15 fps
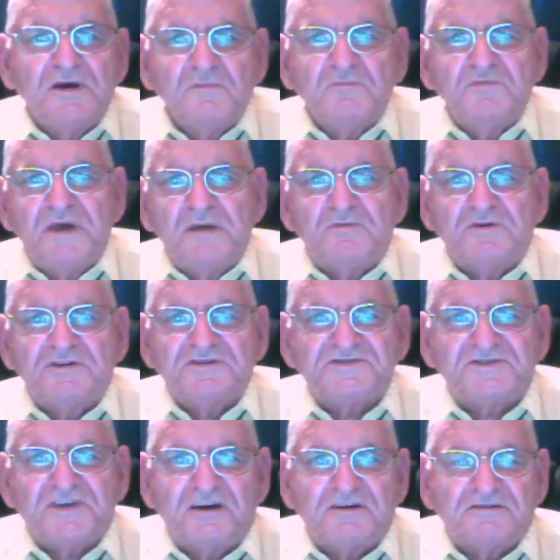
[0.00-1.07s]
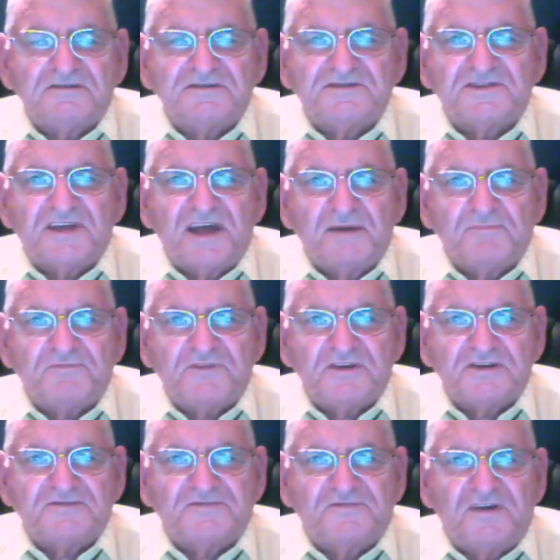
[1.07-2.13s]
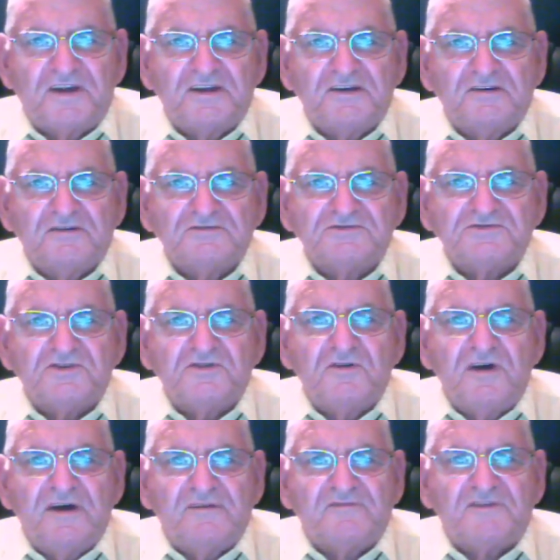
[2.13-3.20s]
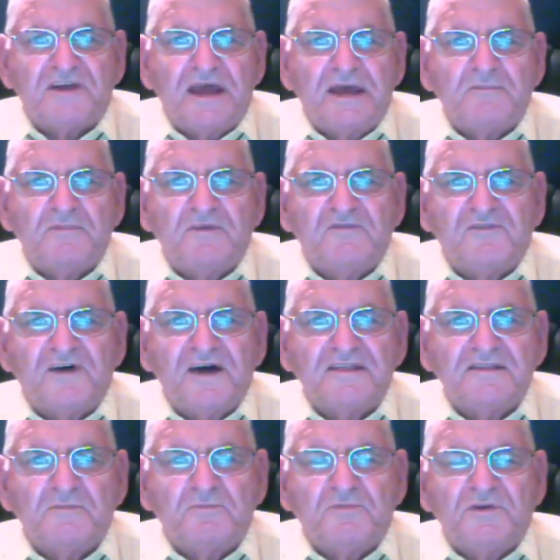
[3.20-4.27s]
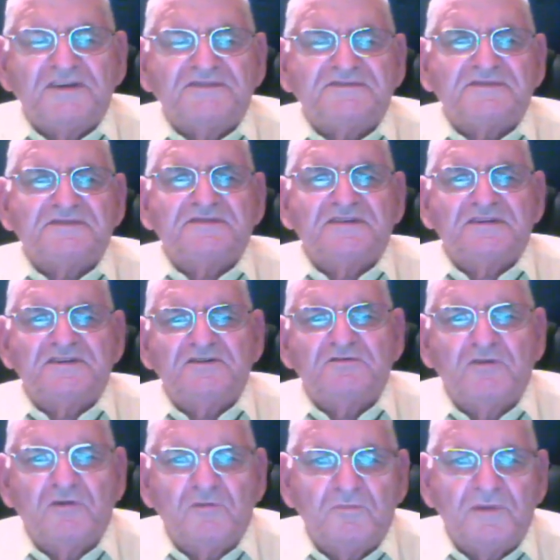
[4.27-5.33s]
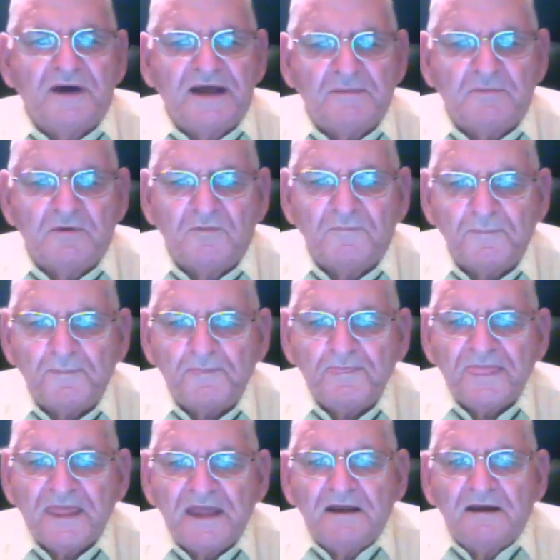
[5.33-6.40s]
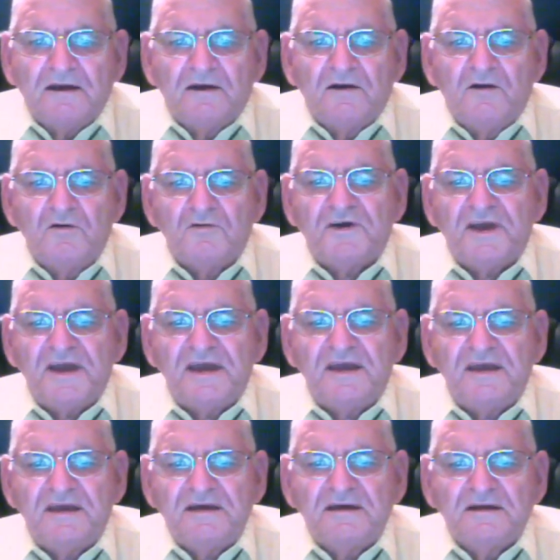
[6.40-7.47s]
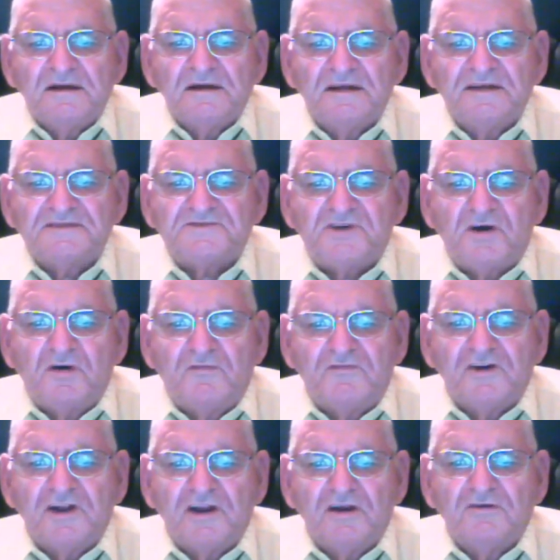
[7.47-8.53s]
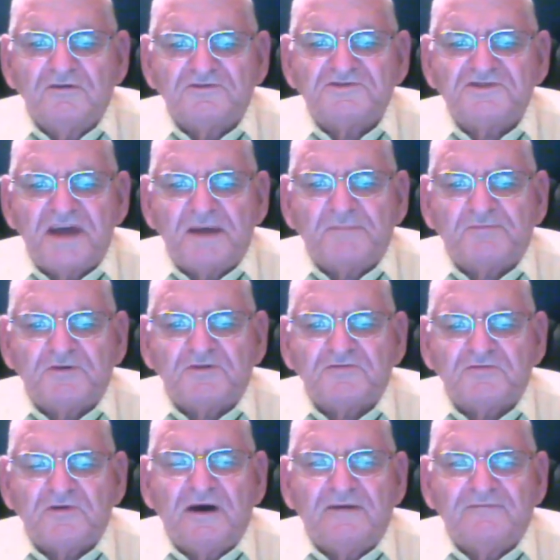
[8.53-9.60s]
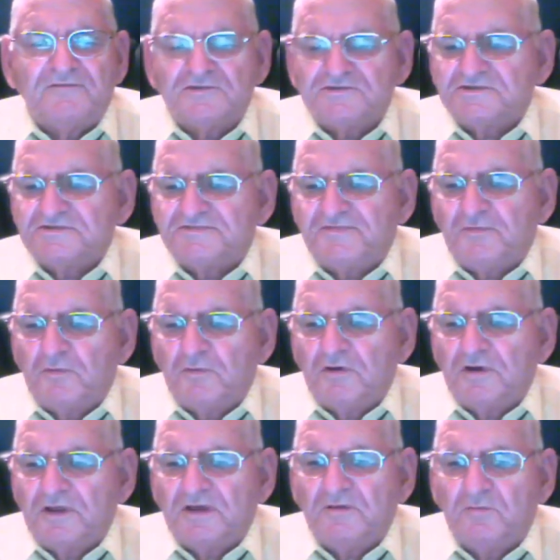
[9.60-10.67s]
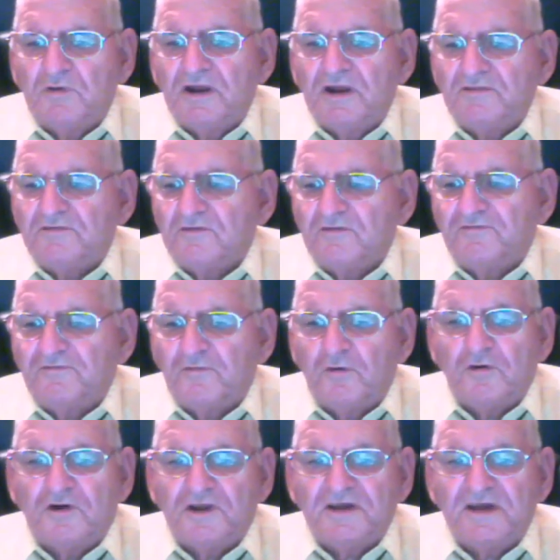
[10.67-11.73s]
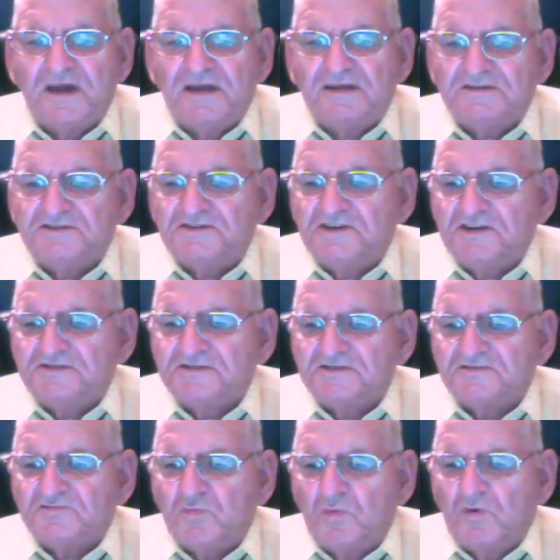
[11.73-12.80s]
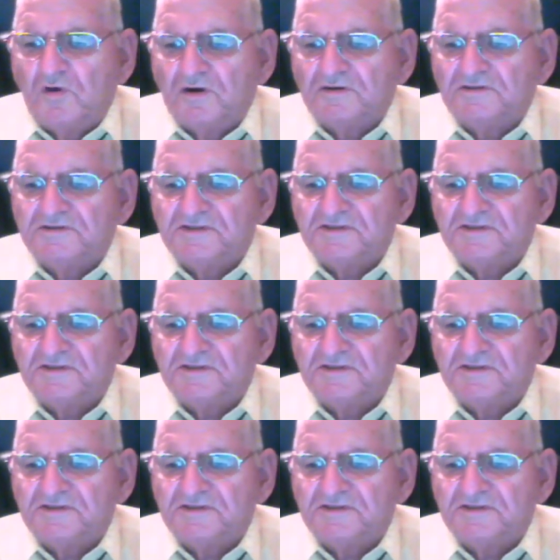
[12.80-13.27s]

be able to start and stop this video so you have time to find the places in your own Bible. Okay, let's go over to Luke chapter 12 verses 41 through 48. Jesus warns